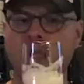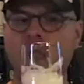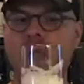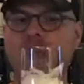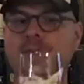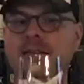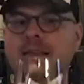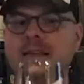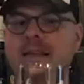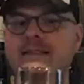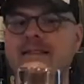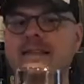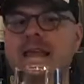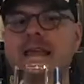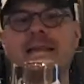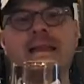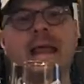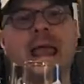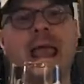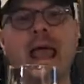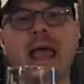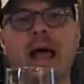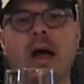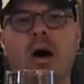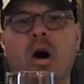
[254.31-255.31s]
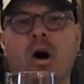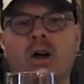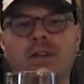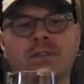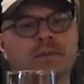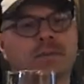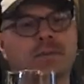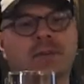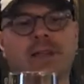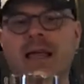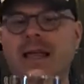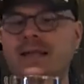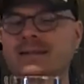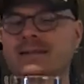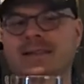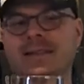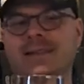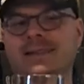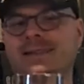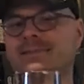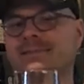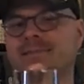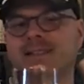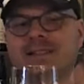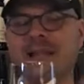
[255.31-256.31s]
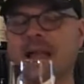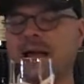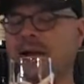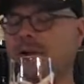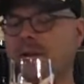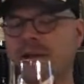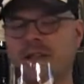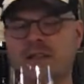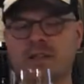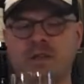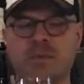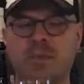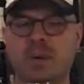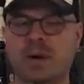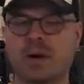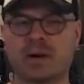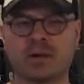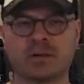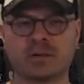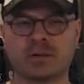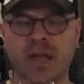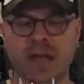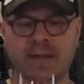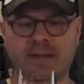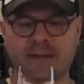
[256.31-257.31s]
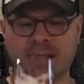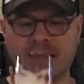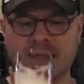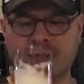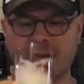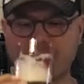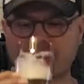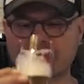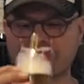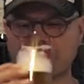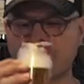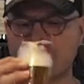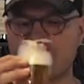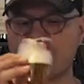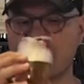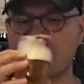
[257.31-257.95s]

Like I said, awesome glass lacing. It's Lagunitas beer. I don't even have to guess.